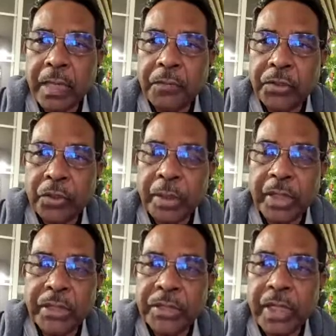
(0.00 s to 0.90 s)
we should be
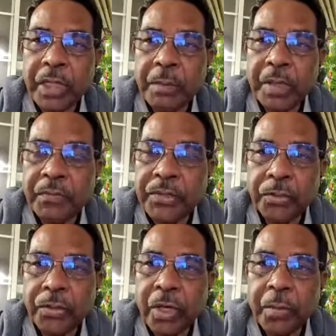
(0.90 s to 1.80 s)
concerned, but we
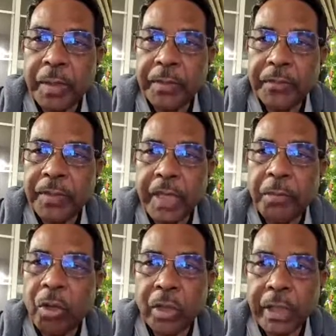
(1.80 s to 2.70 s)
should not be fear
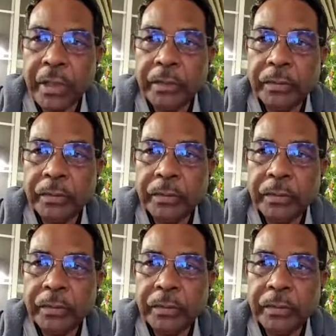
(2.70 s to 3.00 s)
mongering.